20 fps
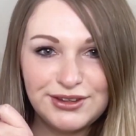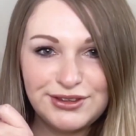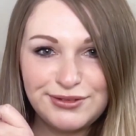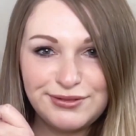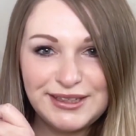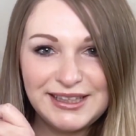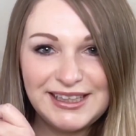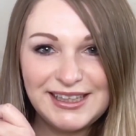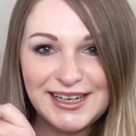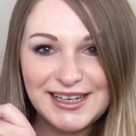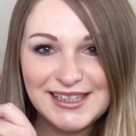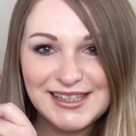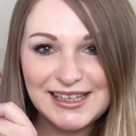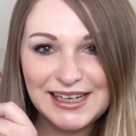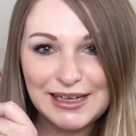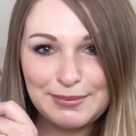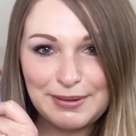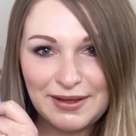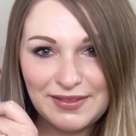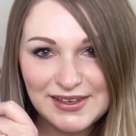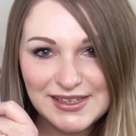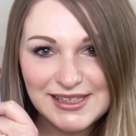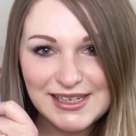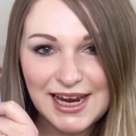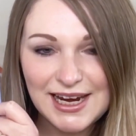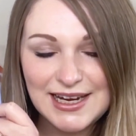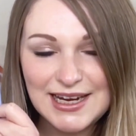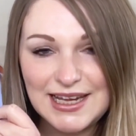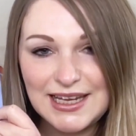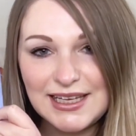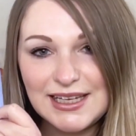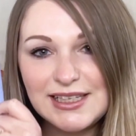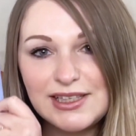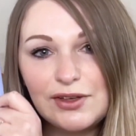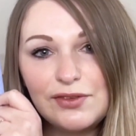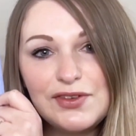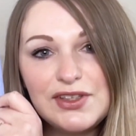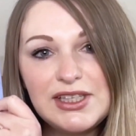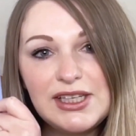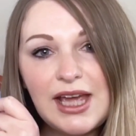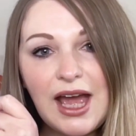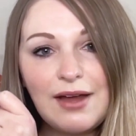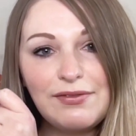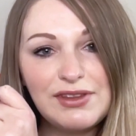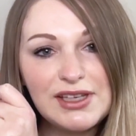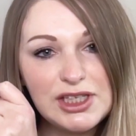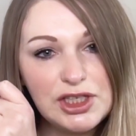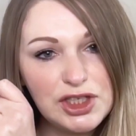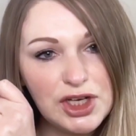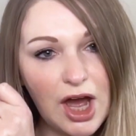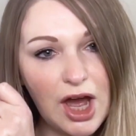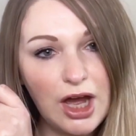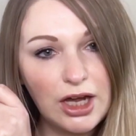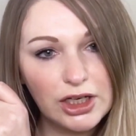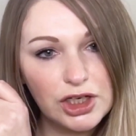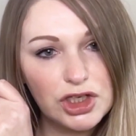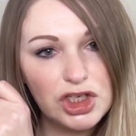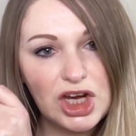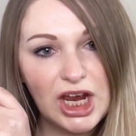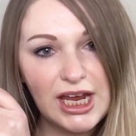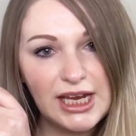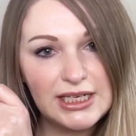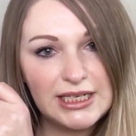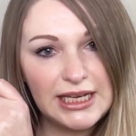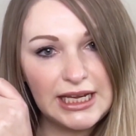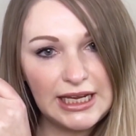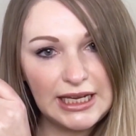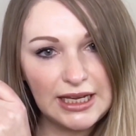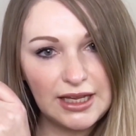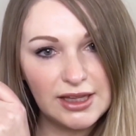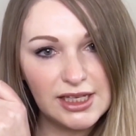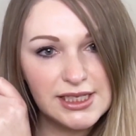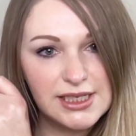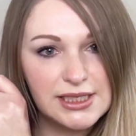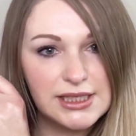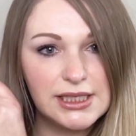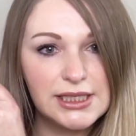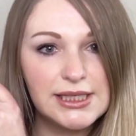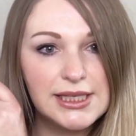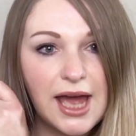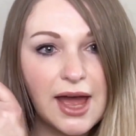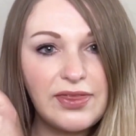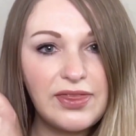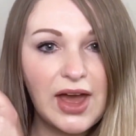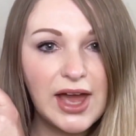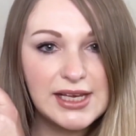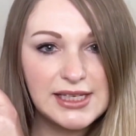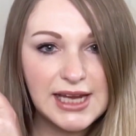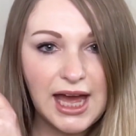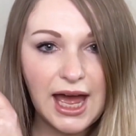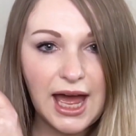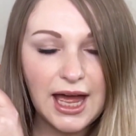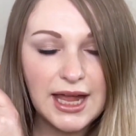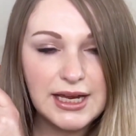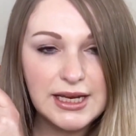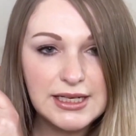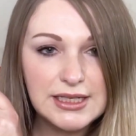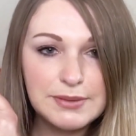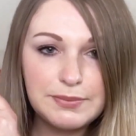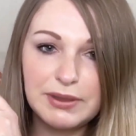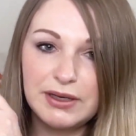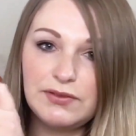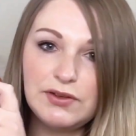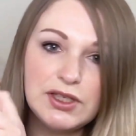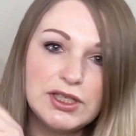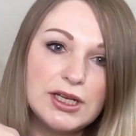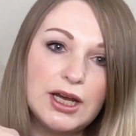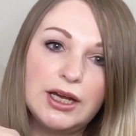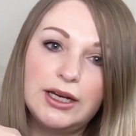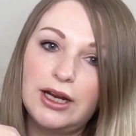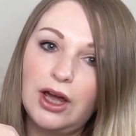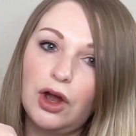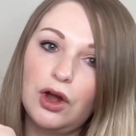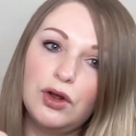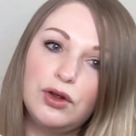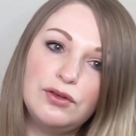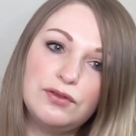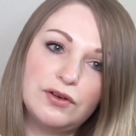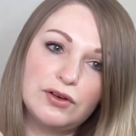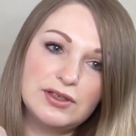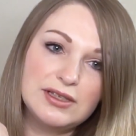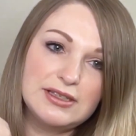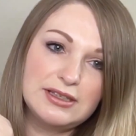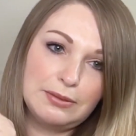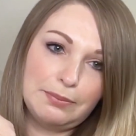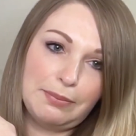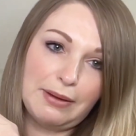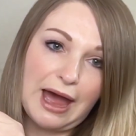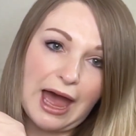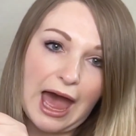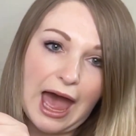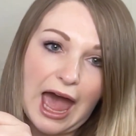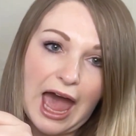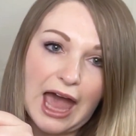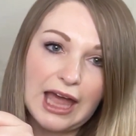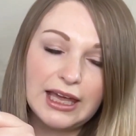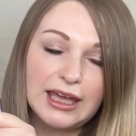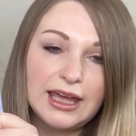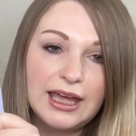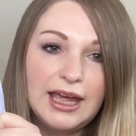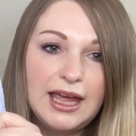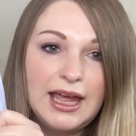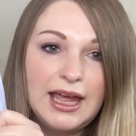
the brush. The other really nice thing about this technique is obviously you have this darker shade here. This is the side that I dyed. But if you turn it over onto the back,